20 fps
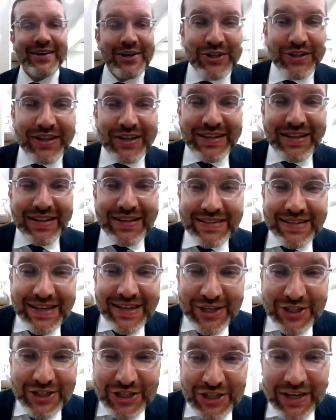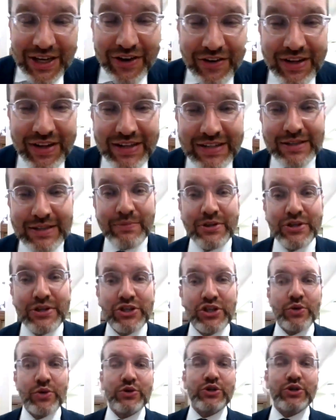the distinction here needs to be
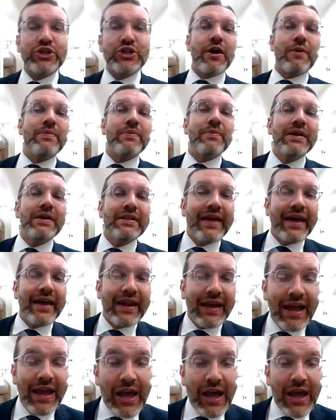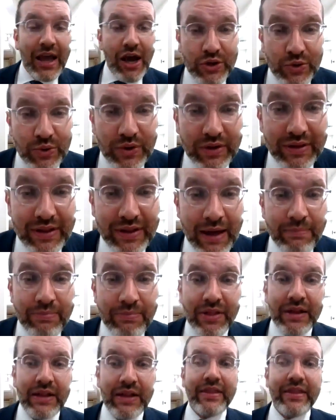so sharp that it can go to a depth
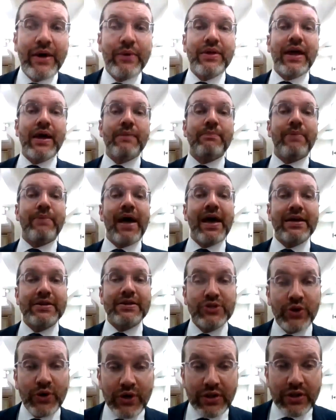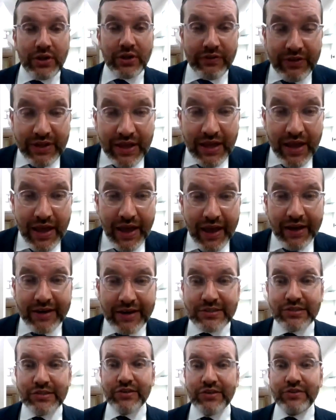that will get past all of the
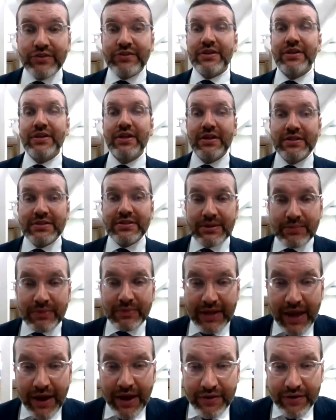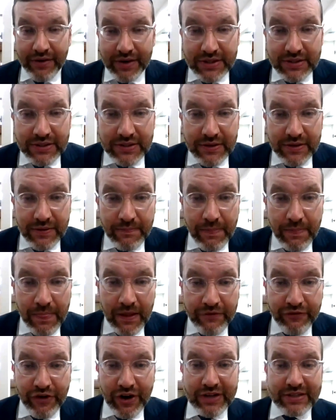external similarities
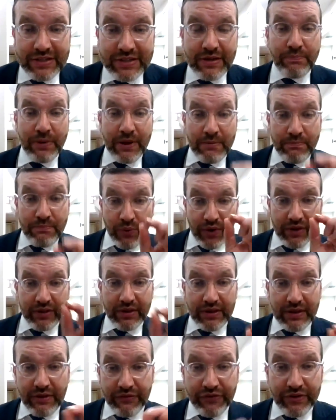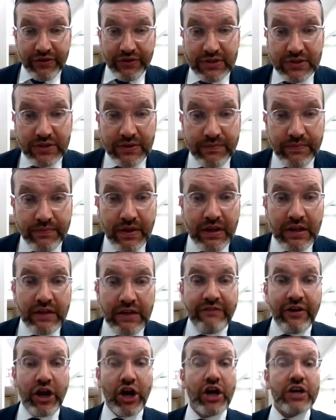for us to pinpoint the difference.
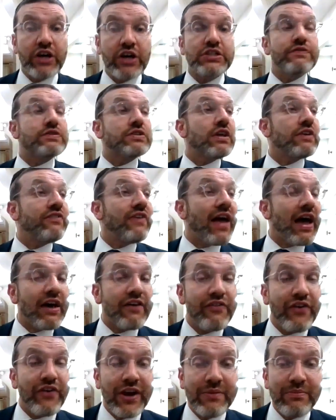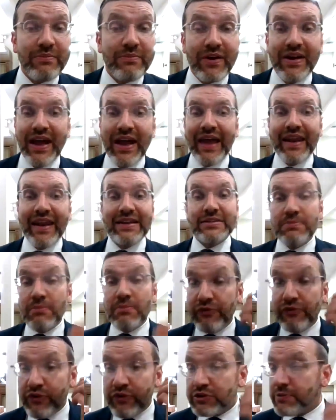And it's a
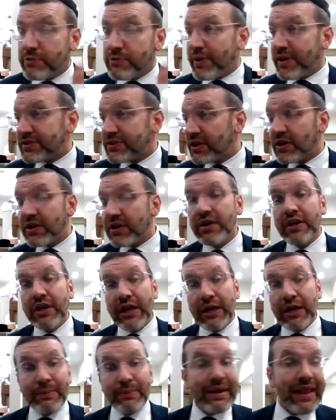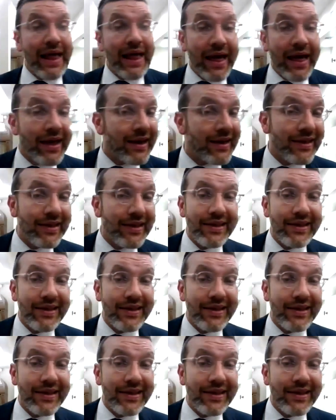mafurish pasuk in Malachi.